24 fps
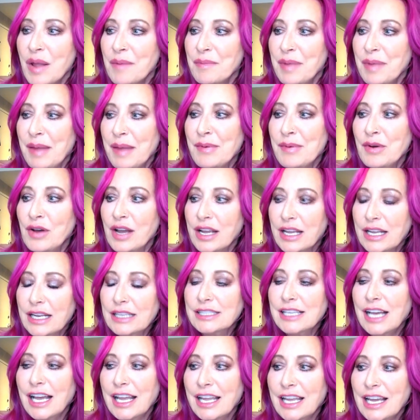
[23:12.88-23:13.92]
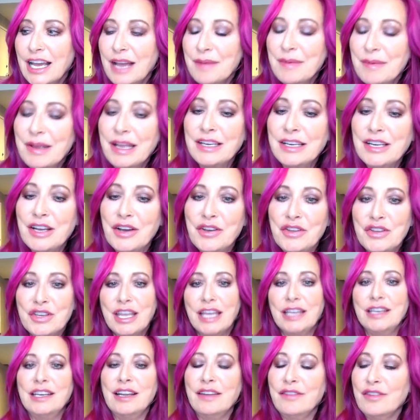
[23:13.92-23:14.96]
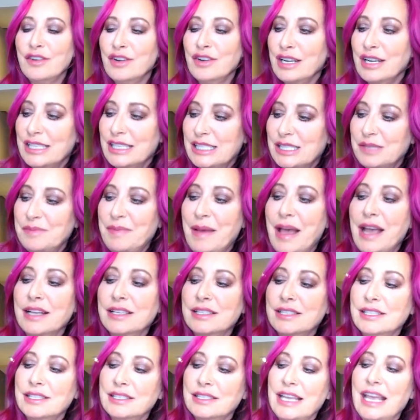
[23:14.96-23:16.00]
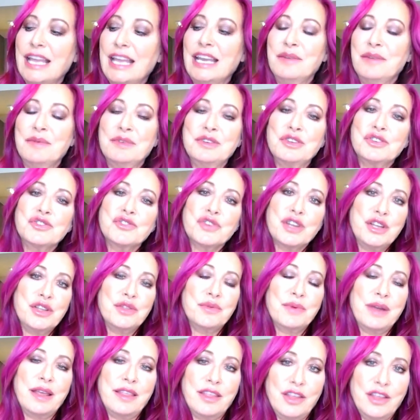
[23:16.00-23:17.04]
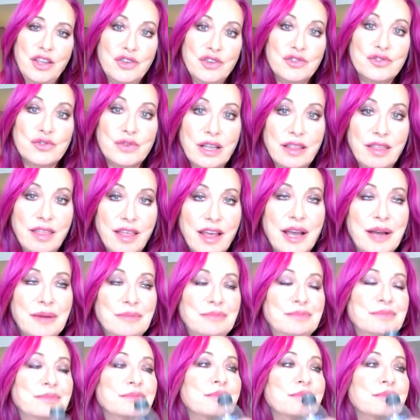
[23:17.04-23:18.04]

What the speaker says: People, I gotta tell you, I mean, I know you can never expect anyone to treat you the way that you treat them.